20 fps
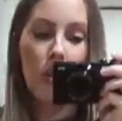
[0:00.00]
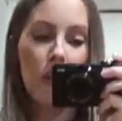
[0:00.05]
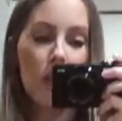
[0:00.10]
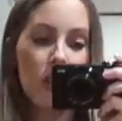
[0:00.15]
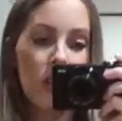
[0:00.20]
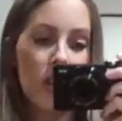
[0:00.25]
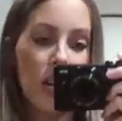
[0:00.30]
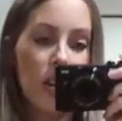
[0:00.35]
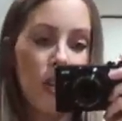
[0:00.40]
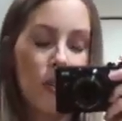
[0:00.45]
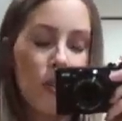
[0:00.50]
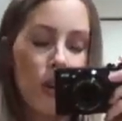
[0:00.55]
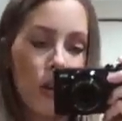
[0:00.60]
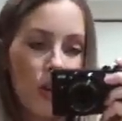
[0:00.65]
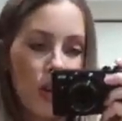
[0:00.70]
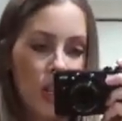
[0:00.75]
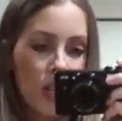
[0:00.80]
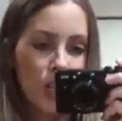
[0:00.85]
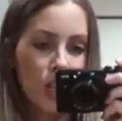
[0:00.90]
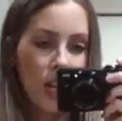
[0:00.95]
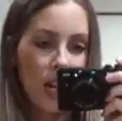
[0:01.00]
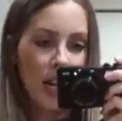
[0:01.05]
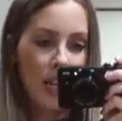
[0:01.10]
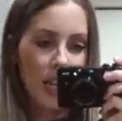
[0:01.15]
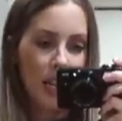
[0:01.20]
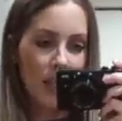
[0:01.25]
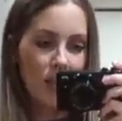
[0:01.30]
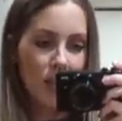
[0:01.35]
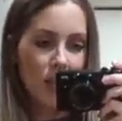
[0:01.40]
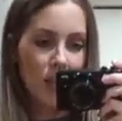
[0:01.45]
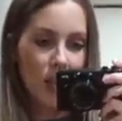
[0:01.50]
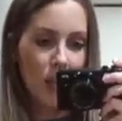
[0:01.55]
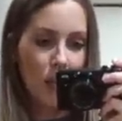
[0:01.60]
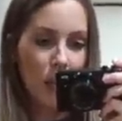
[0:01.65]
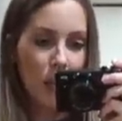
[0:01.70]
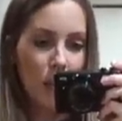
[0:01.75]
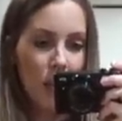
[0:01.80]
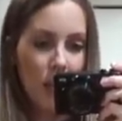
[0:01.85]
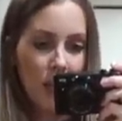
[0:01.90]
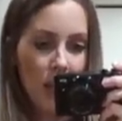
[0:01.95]
I'm also gonna throw on a jacket, so let
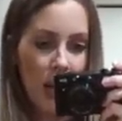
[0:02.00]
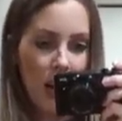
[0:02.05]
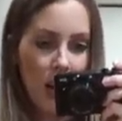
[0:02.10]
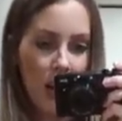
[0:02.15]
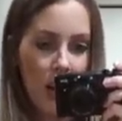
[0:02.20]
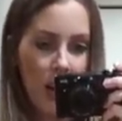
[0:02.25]
me put that